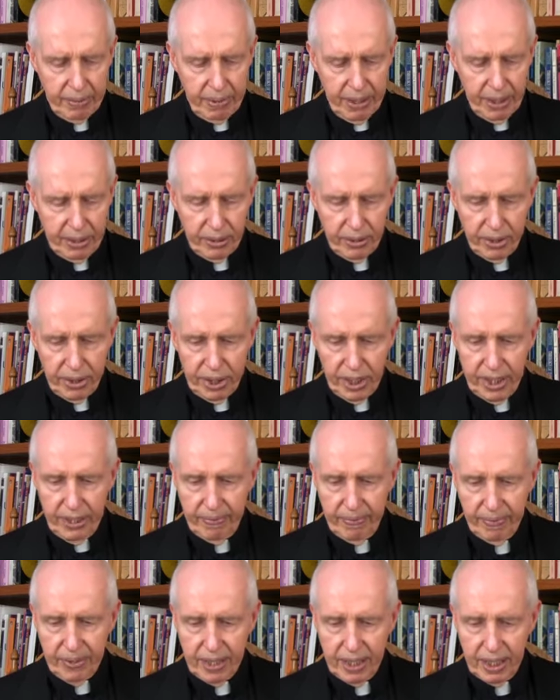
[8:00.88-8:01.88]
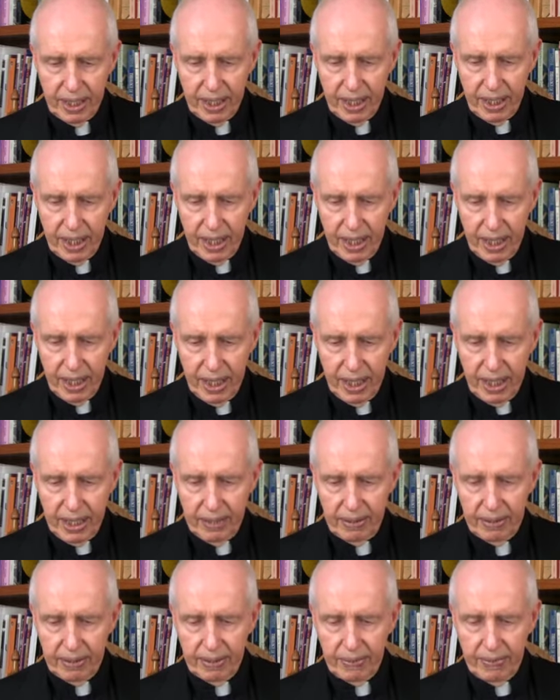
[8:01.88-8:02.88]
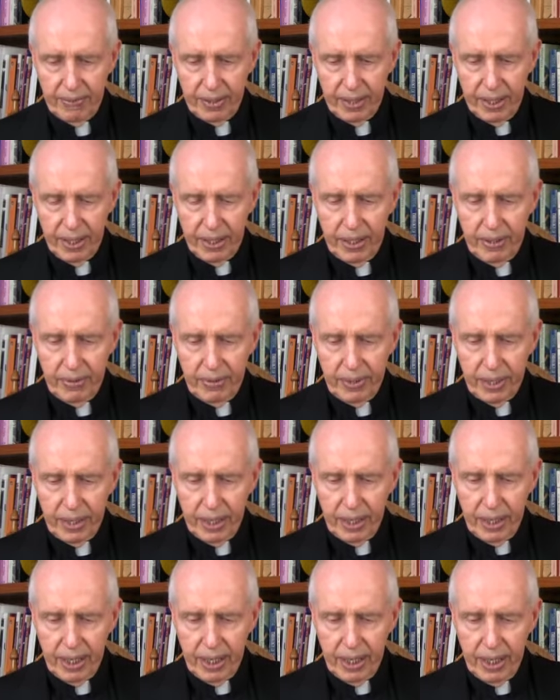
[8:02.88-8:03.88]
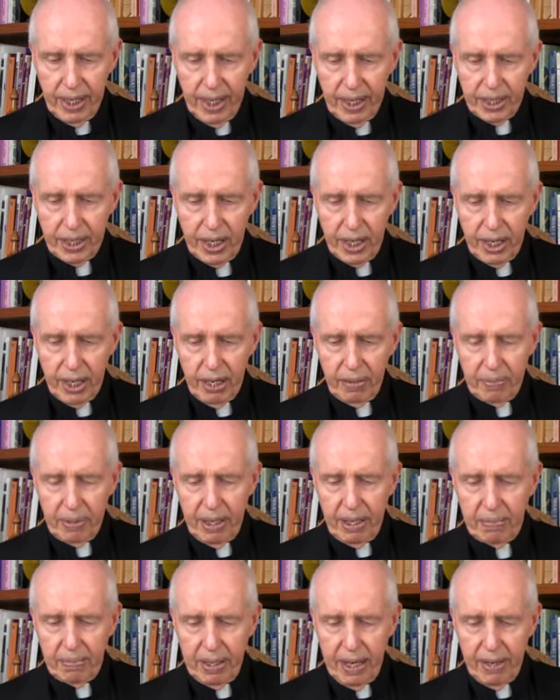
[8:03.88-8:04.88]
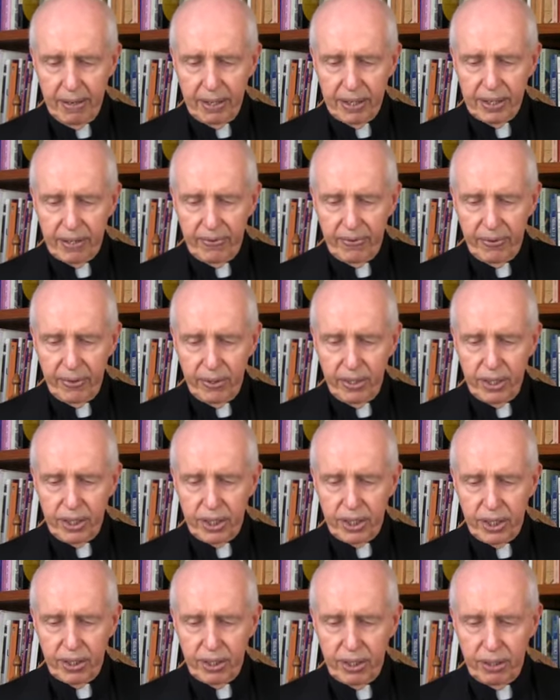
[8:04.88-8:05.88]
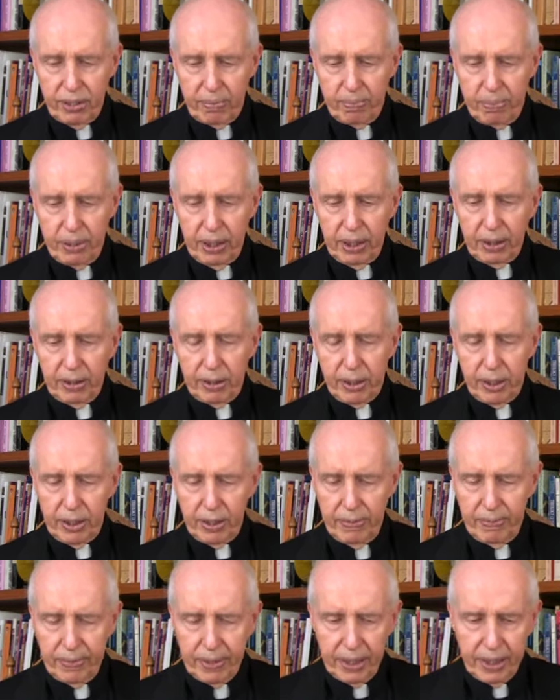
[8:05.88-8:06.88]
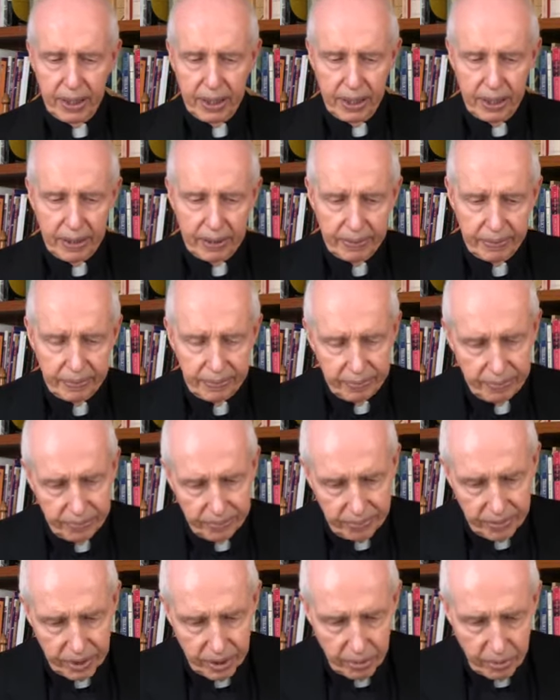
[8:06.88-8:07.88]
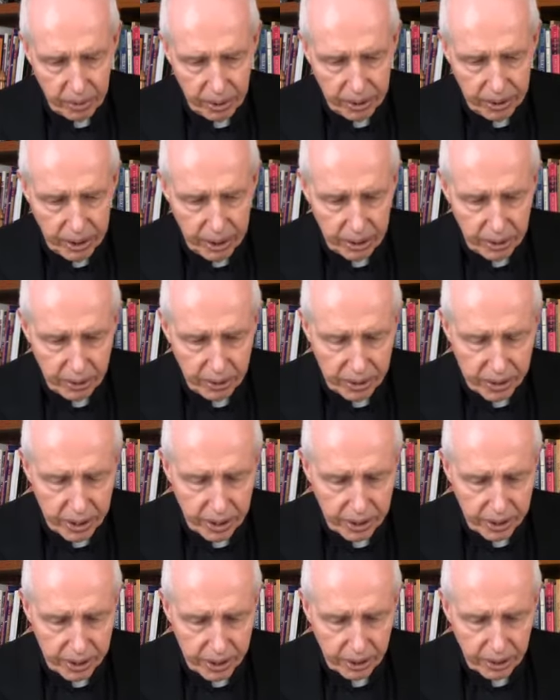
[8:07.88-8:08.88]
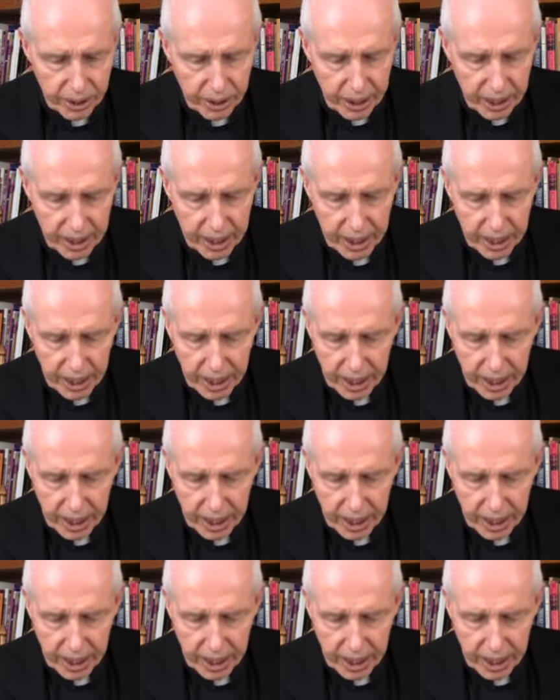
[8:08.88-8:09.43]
about, you see. As a young man marries a virgin, your builder, is the word they use there, it's okay,